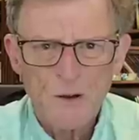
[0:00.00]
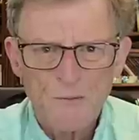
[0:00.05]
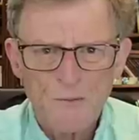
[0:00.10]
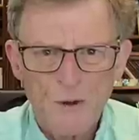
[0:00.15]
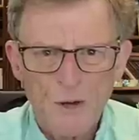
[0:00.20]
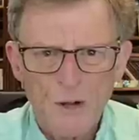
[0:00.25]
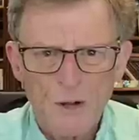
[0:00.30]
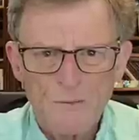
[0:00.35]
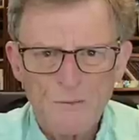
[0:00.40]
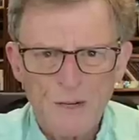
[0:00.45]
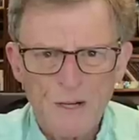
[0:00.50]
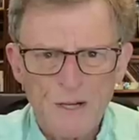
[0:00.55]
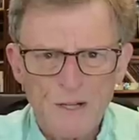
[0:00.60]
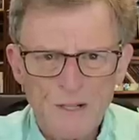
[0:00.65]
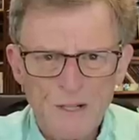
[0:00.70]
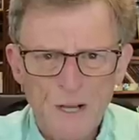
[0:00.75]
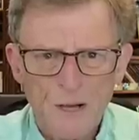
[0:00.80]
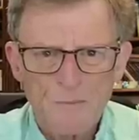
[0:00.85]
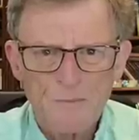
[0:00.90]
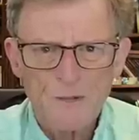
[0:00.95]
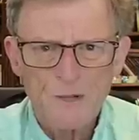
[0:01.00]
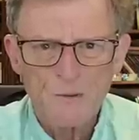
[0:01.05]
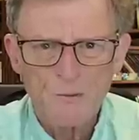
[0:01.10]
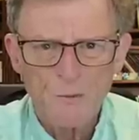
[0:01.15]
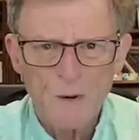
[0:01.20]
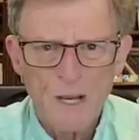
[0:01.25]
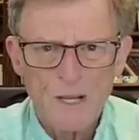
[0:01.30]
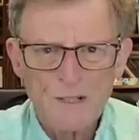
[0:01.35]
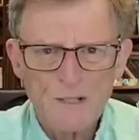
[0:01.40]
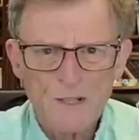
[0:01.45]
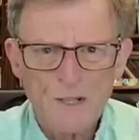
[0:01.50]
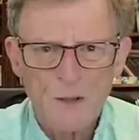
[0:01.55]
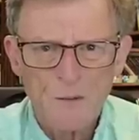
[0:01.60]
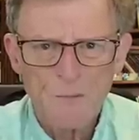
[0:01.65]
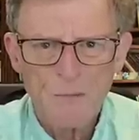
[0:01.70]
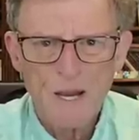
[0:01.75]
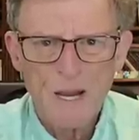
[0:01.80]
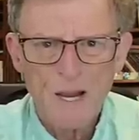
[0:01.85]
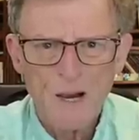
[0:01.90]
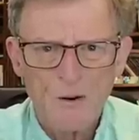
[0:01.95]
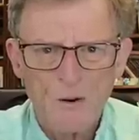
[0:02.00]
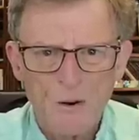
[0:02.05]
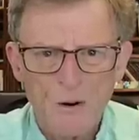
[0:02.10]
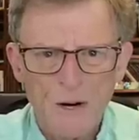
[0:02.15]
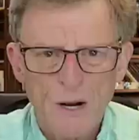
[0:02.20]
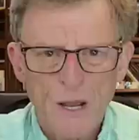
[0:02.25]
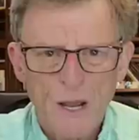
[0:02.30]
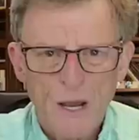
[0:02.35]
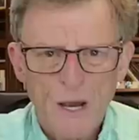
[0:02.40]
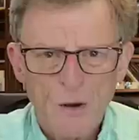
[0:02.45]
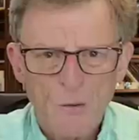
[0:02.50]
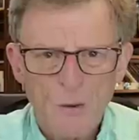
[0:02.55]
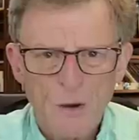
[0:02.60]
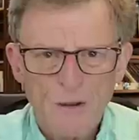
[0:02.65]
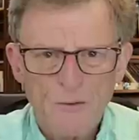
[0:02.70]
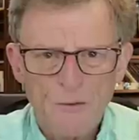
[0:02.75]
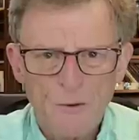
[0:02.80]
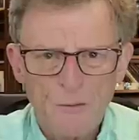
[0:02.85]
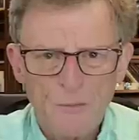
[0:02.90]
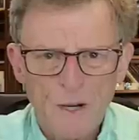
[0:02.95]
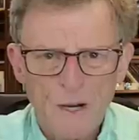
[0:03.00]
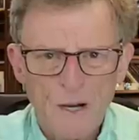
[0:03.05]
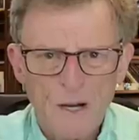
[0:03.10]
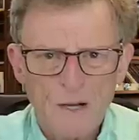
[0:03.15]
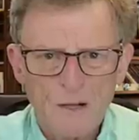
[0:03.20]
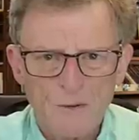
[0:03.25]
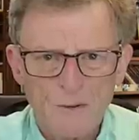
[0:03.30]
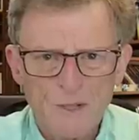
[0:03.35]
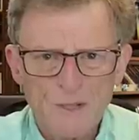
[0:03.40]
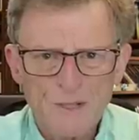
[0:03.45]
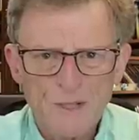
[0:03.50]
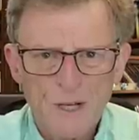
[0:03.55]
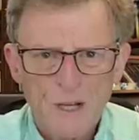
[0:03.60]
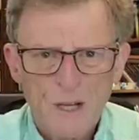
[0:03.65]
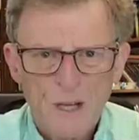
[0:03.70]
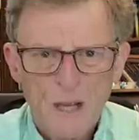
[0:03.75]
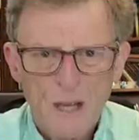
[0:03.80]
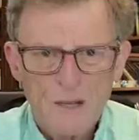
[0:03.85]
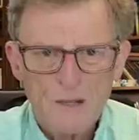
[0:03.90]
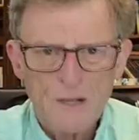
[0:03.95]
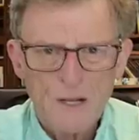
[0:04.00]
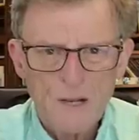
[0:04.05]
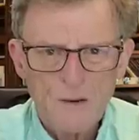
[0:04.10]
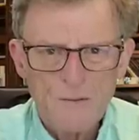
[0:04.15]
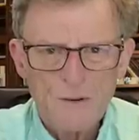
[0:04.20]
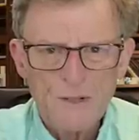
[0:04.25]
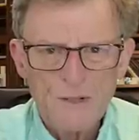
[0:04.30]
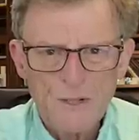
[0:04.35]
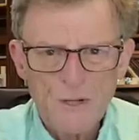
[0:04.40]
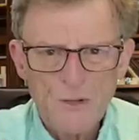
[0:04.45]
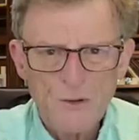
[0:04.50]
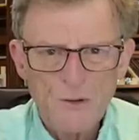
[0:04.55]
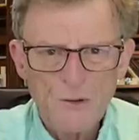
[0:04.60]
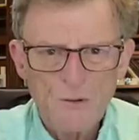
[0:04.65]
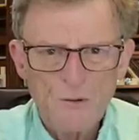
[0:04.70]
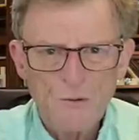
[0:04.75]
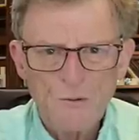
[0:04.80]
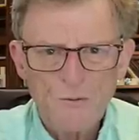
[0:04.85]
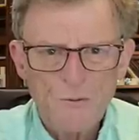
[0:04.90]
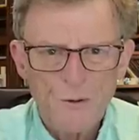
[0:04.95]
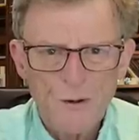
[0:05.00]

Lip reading: would involve an attempt to wrest the power away from Congress and give it to,